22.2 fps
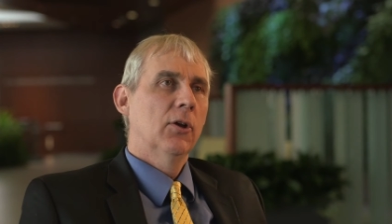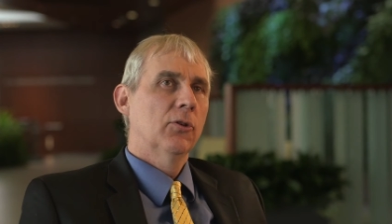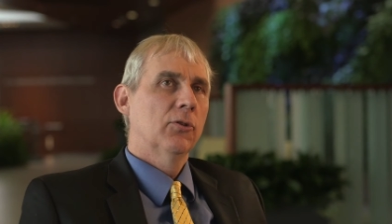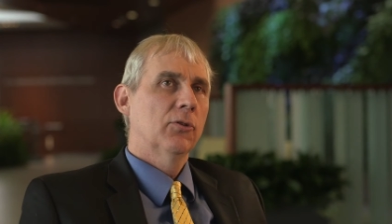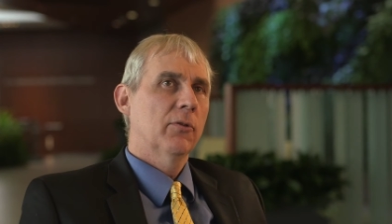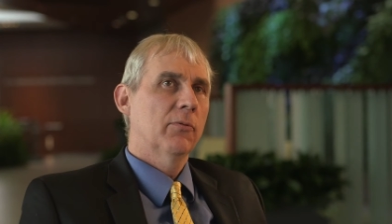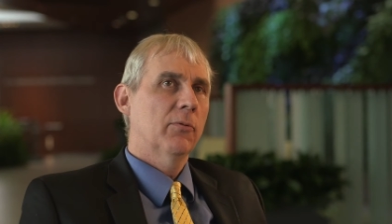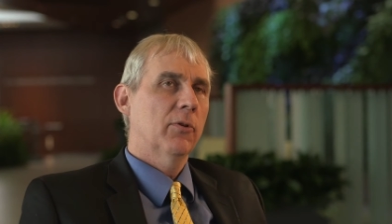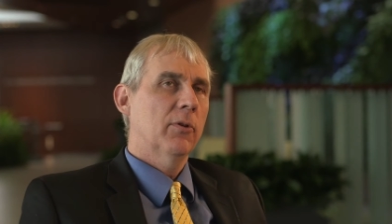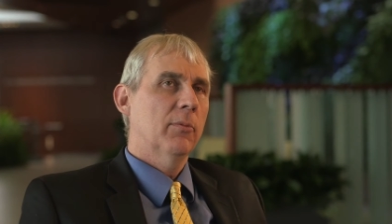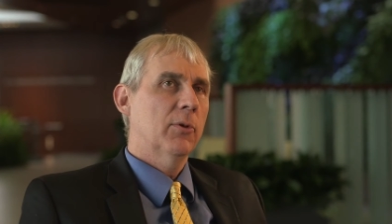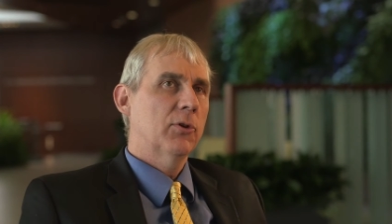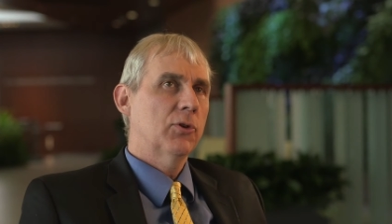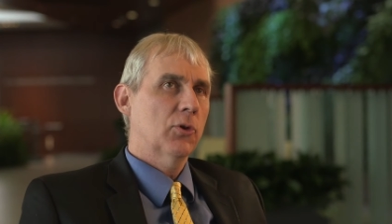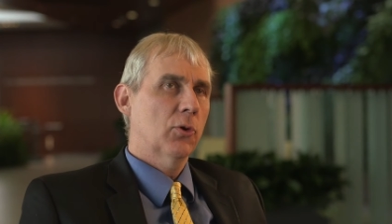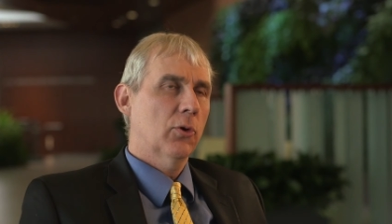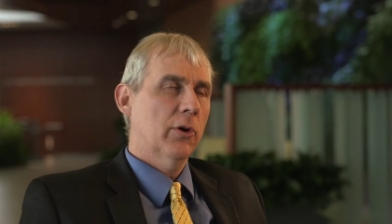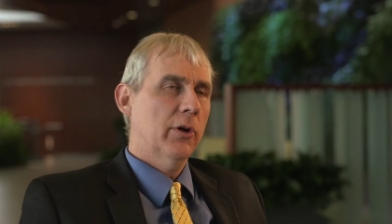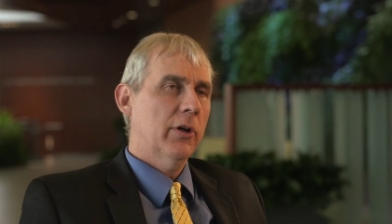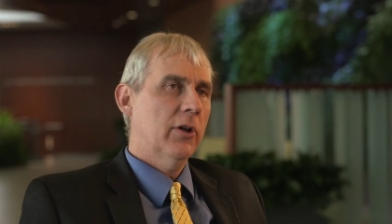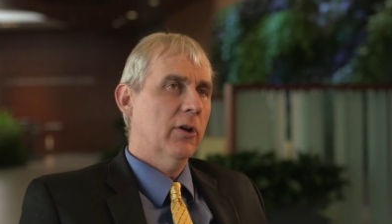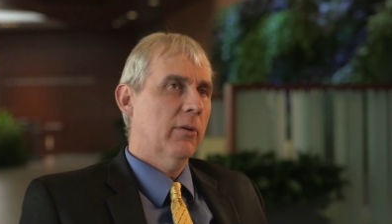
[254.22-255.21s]
So for the
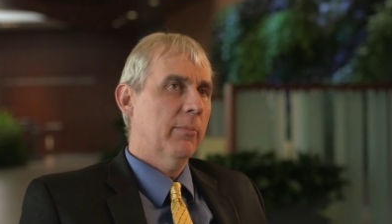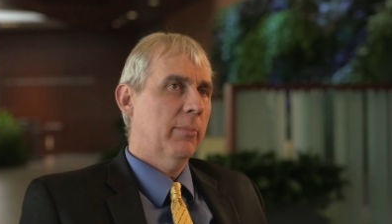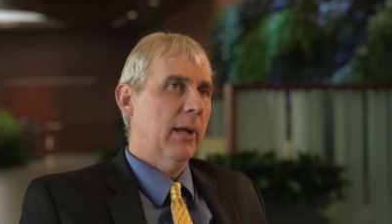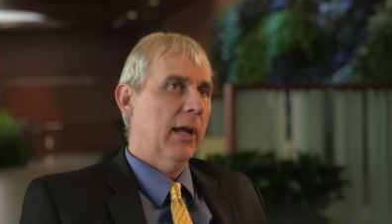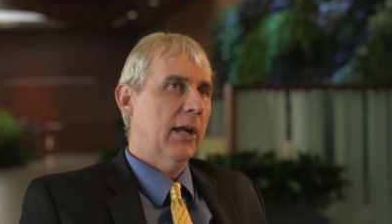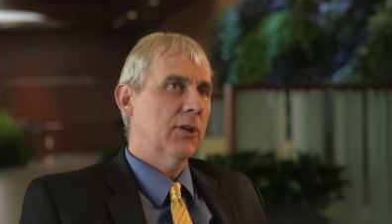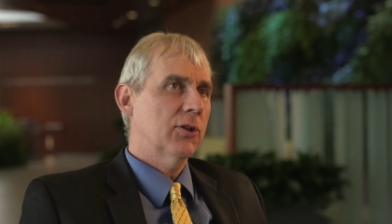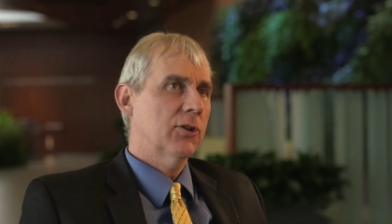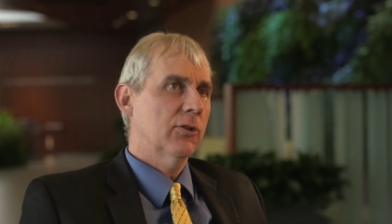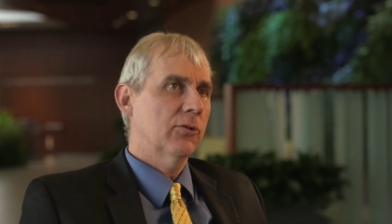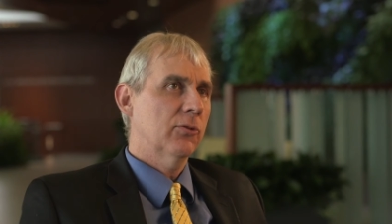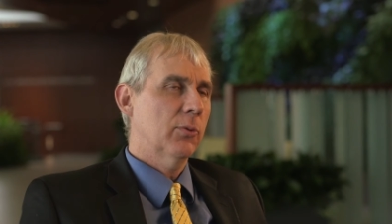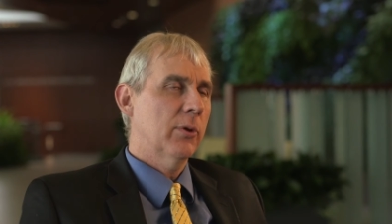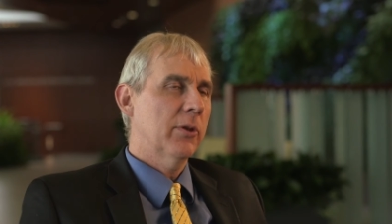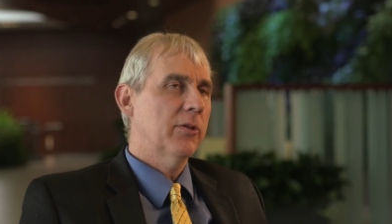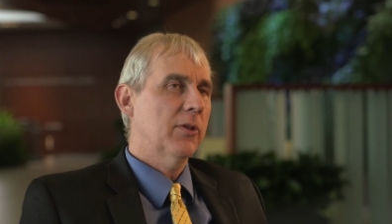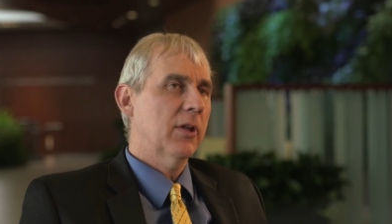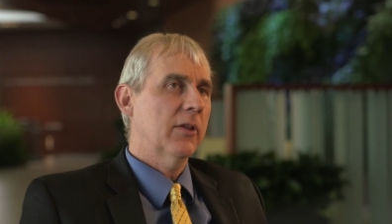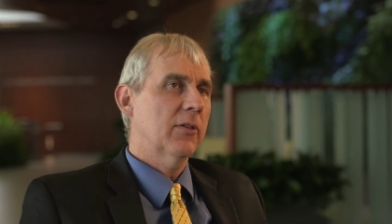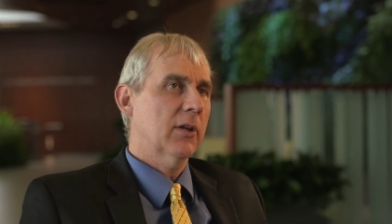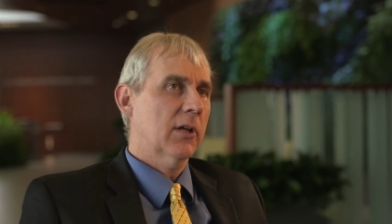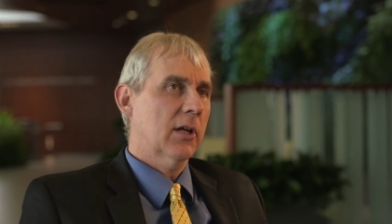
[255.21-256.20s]
majority of our patients, we
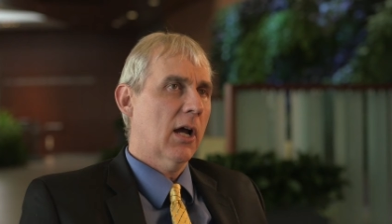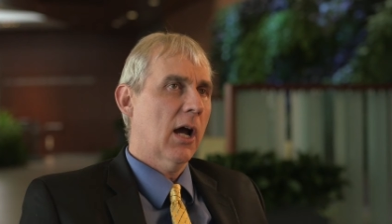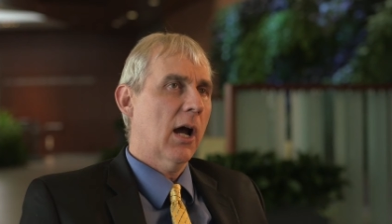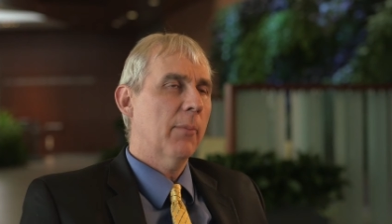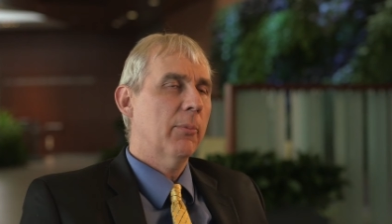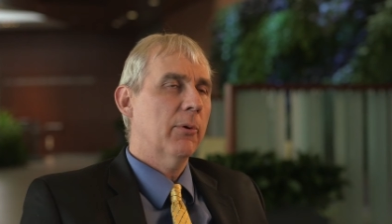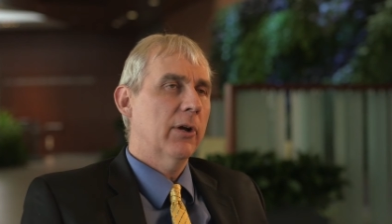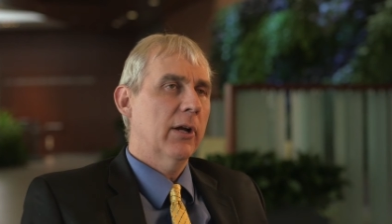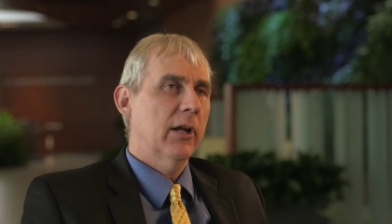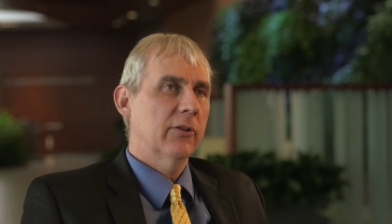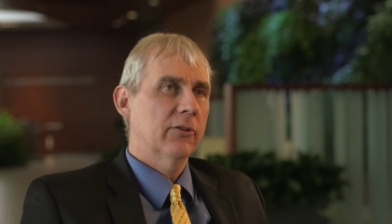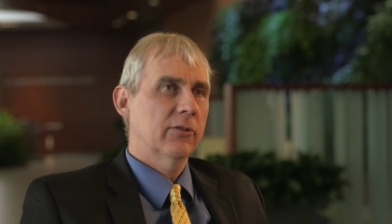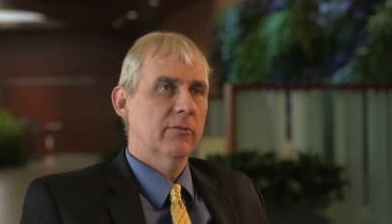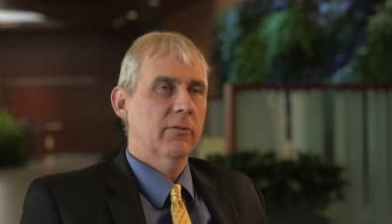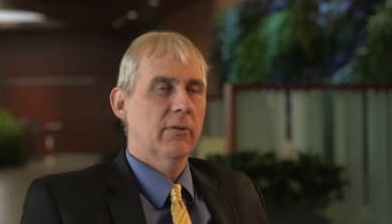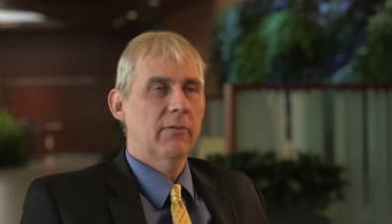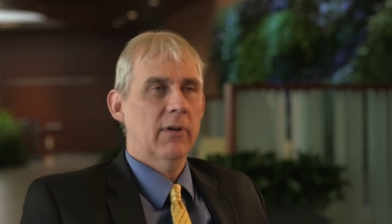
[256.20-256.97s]
think the comprehensive